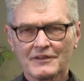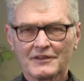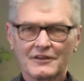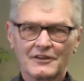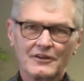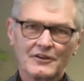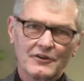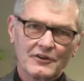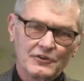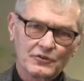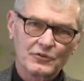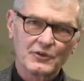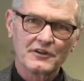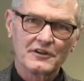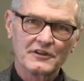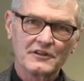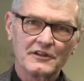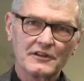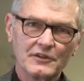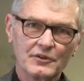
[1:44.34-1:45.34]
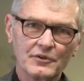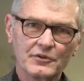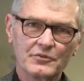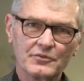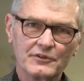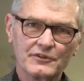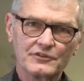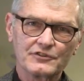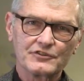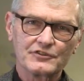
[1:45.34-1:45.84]
Here at Trinity
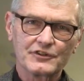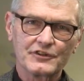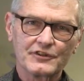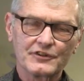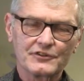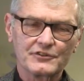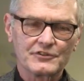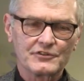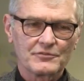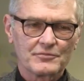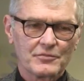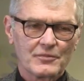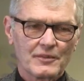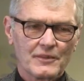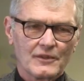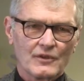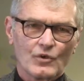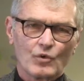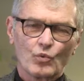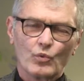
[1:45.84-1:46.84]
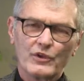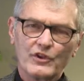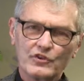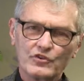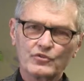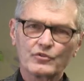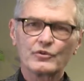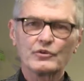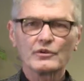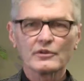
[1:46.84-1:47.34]
Lutheran Church, we
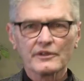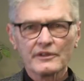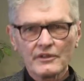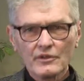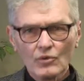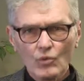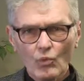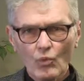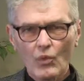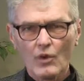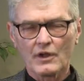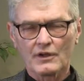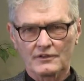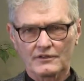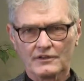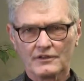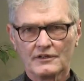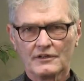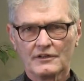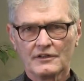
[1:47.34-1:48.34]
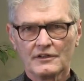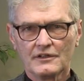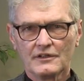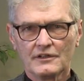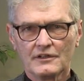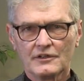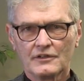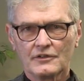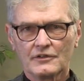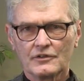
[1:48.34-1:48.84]
truly want
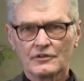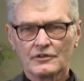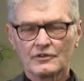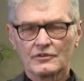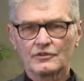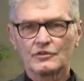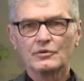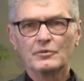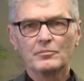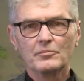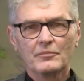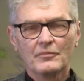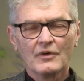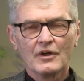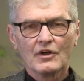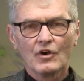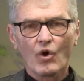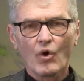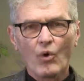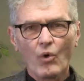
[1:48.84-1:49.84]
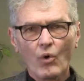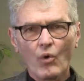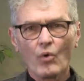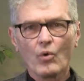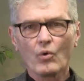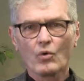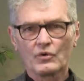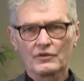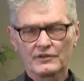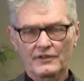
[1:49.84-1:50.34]
to
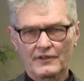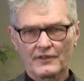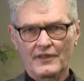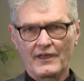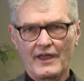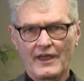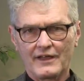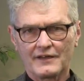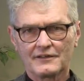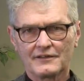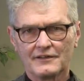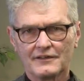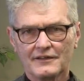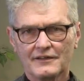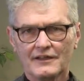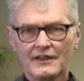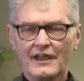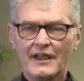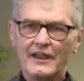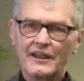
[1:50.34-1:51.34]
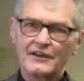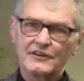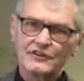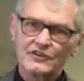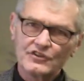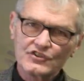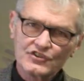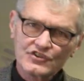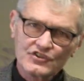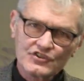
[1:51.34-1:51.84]
hold to that and
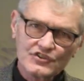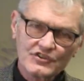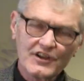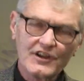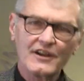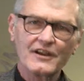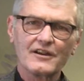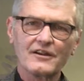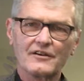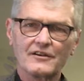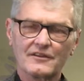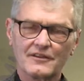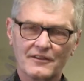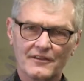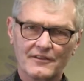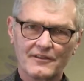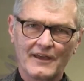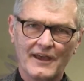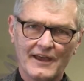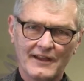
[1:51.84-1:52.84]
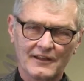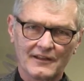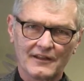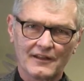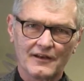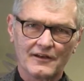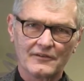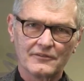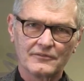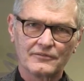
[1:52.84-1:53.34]
to share that
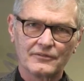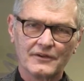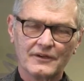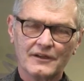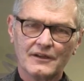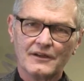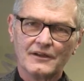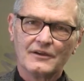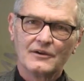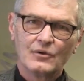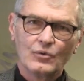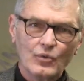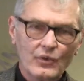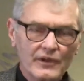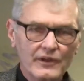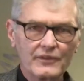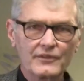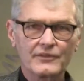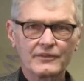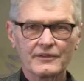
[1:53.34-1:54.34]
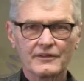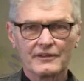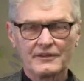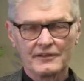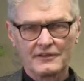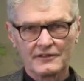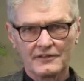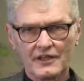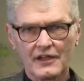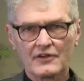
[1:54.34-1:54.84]
love with
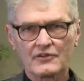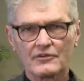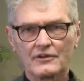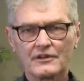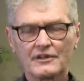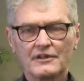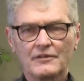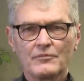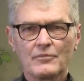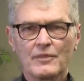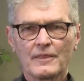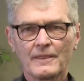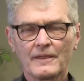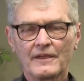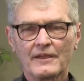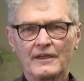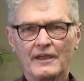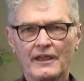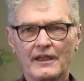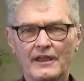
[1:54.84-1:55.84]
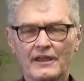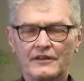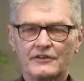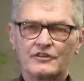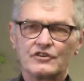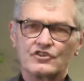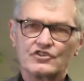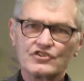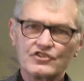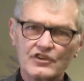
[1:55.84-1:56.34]
integrity and
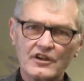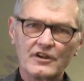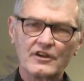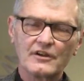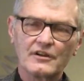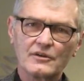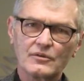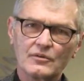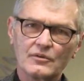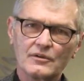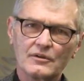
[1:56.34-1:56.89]
to share it